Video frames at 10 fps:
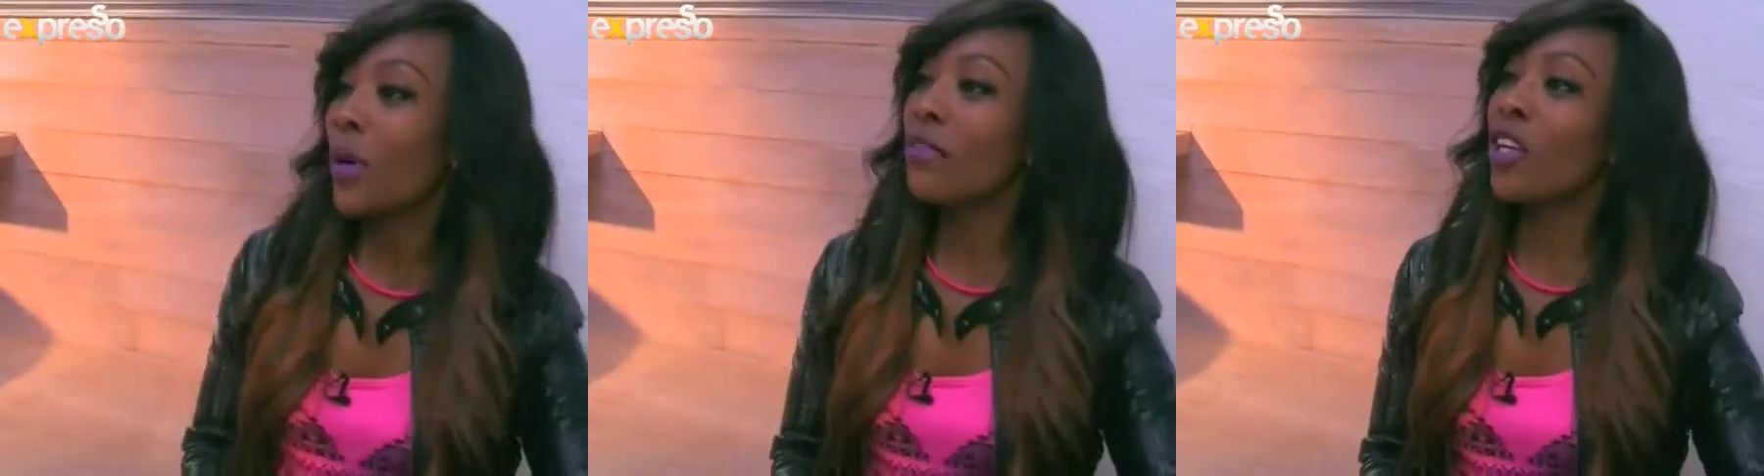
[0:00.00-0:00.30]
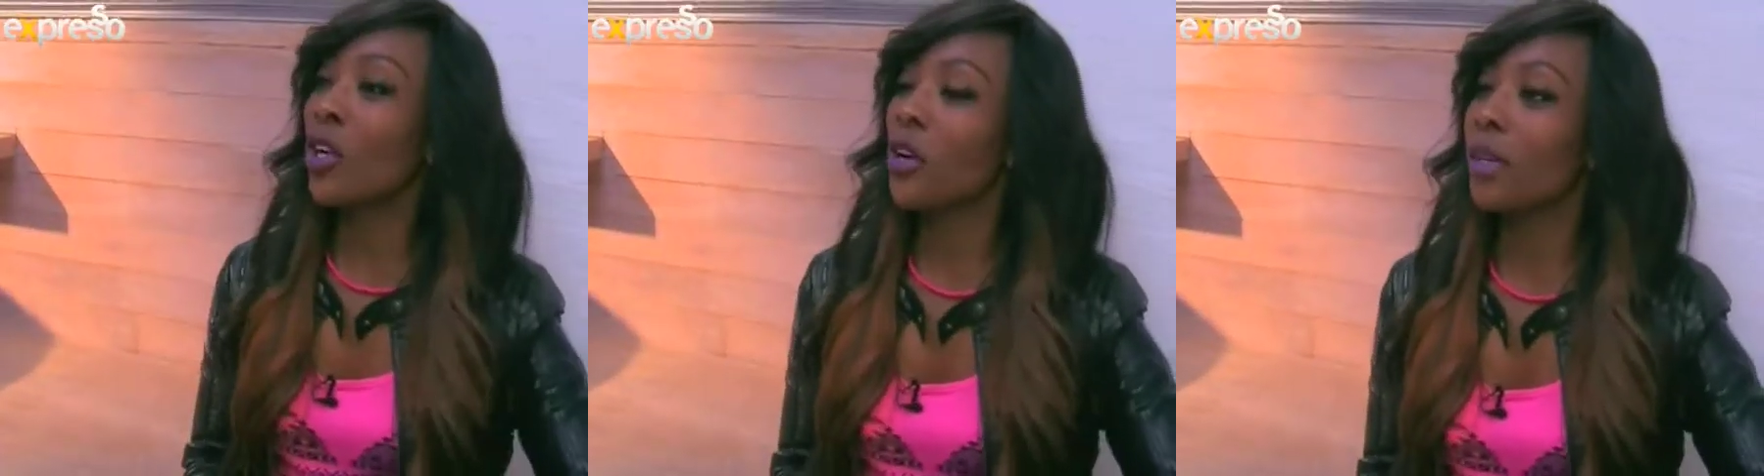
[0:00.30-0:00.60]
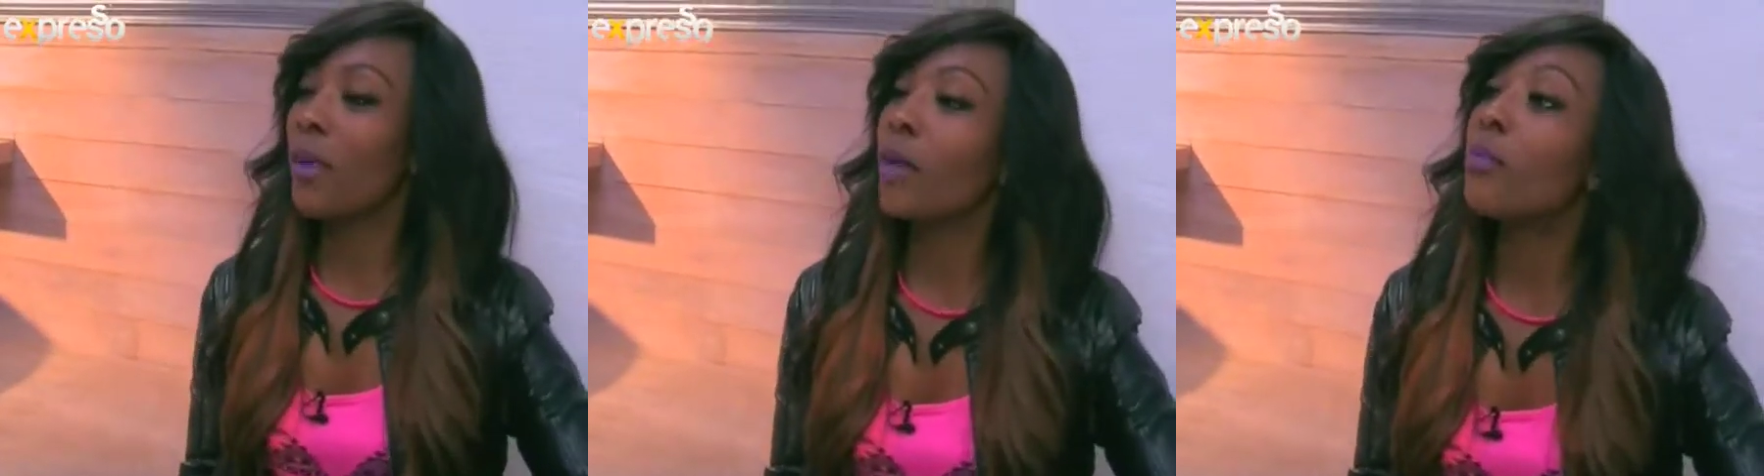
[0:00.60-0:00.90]
what have you
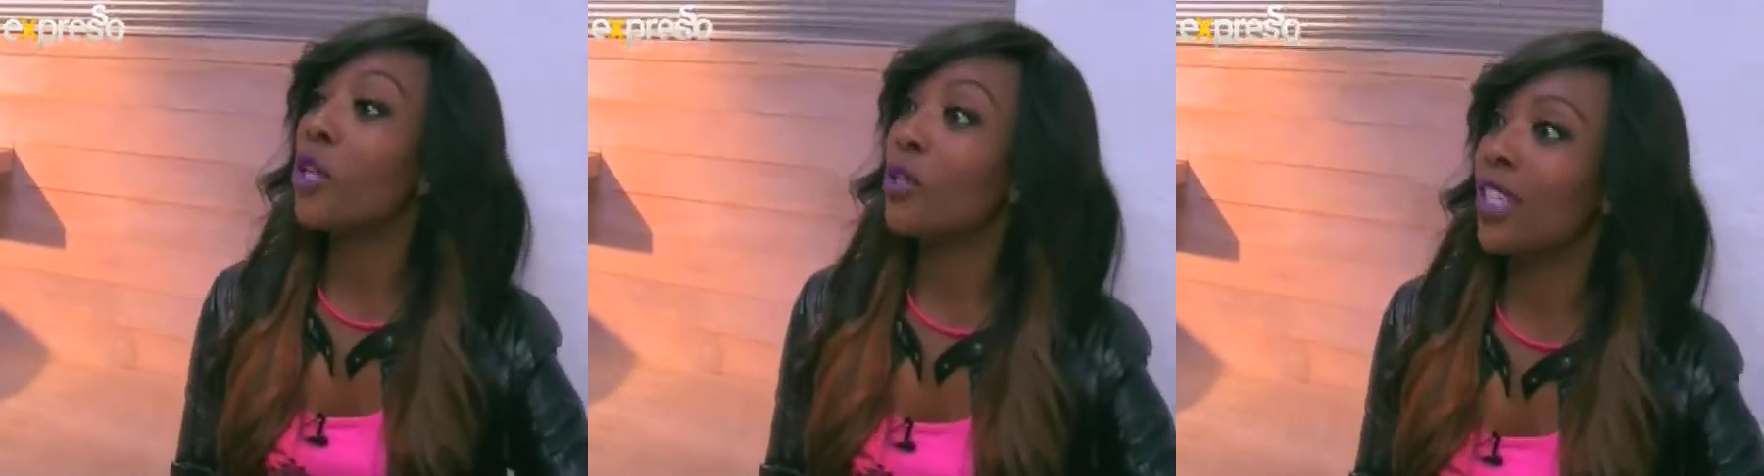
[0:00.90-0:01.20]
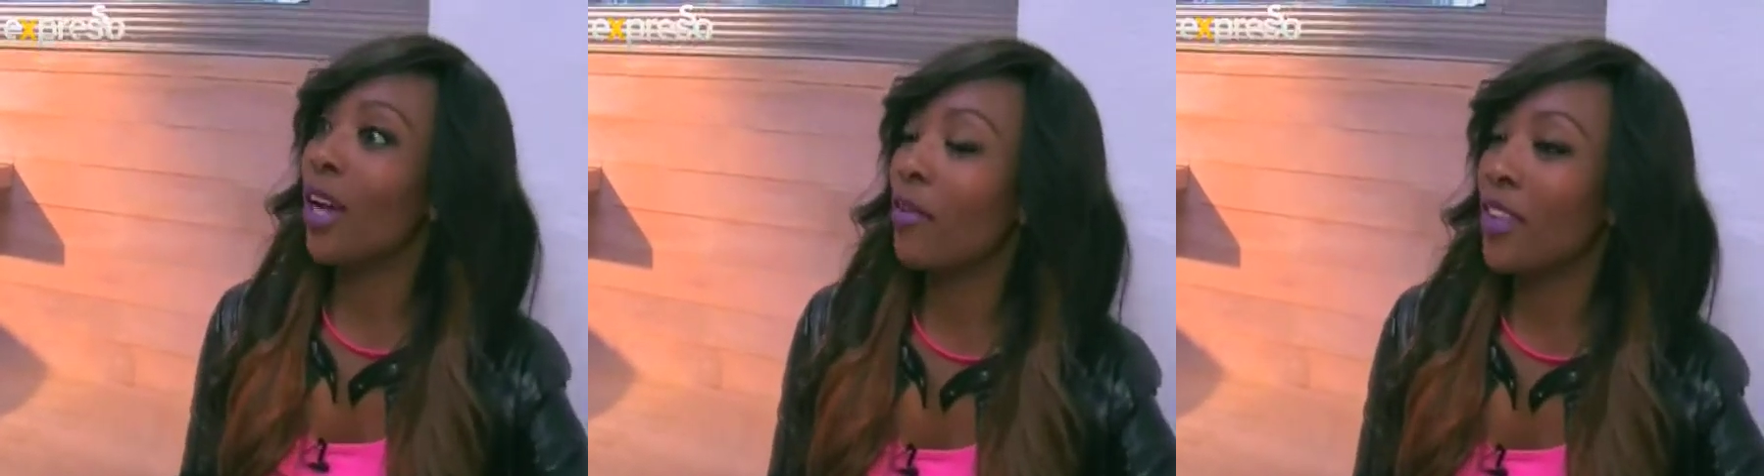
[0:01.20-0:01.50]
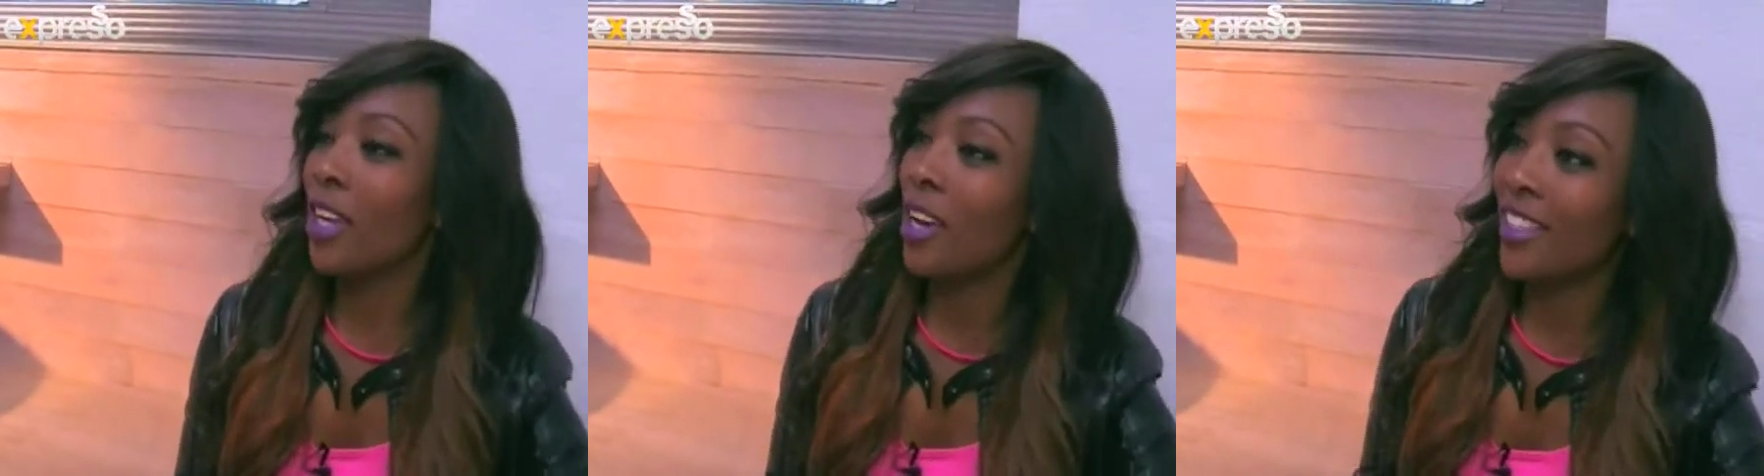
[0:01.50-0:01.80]
learned about beauty over
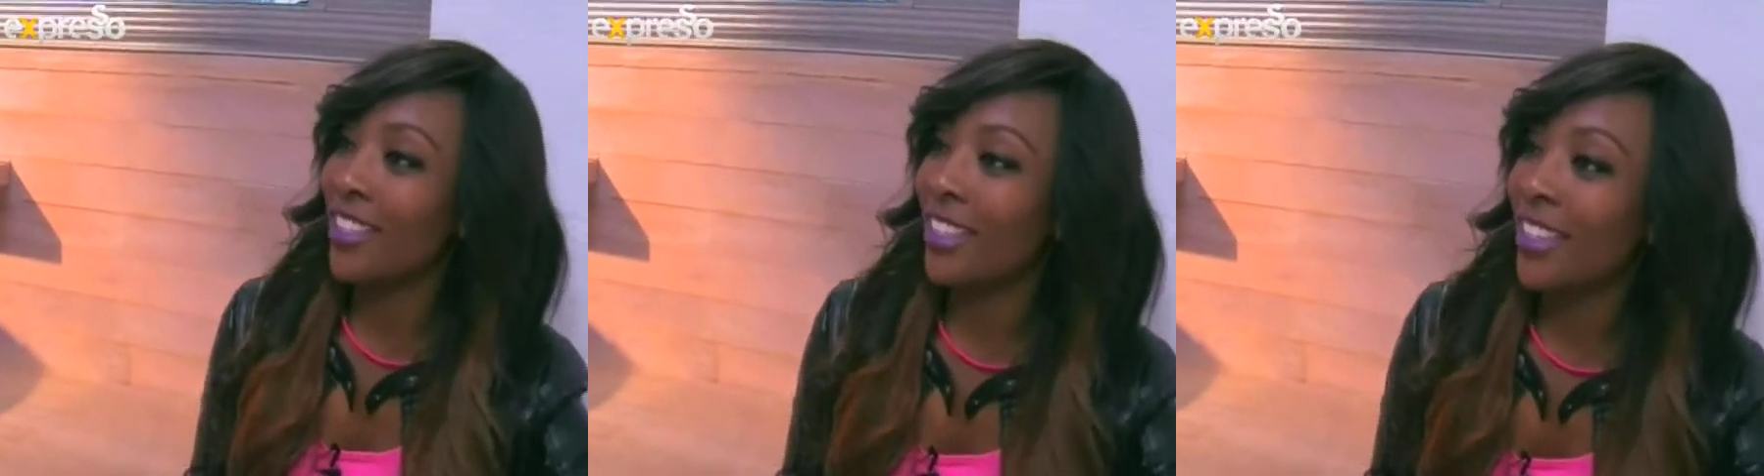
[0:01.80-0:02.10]
the years?